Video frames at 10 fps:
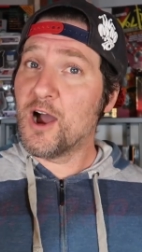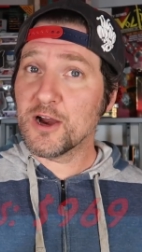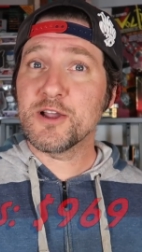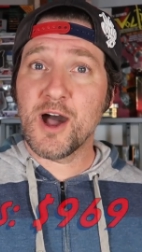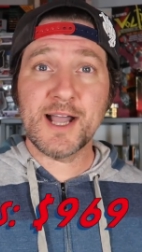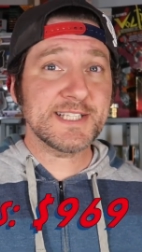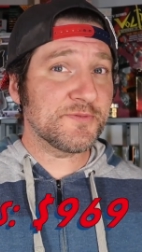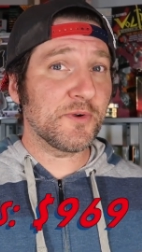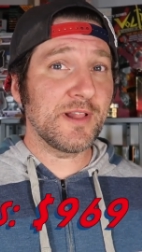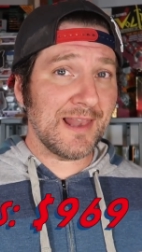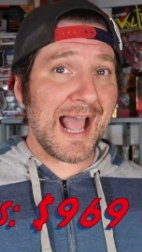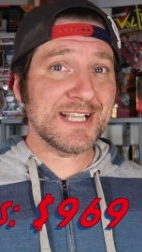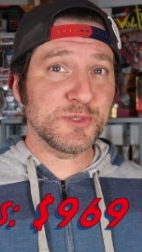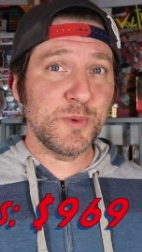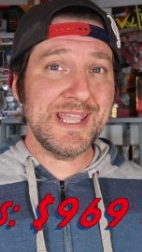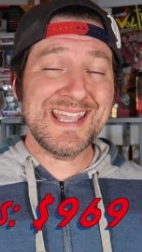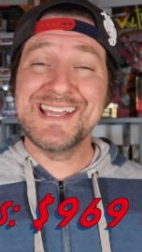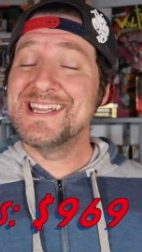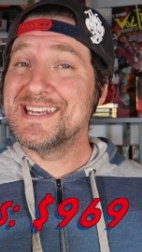Our costs for the last week,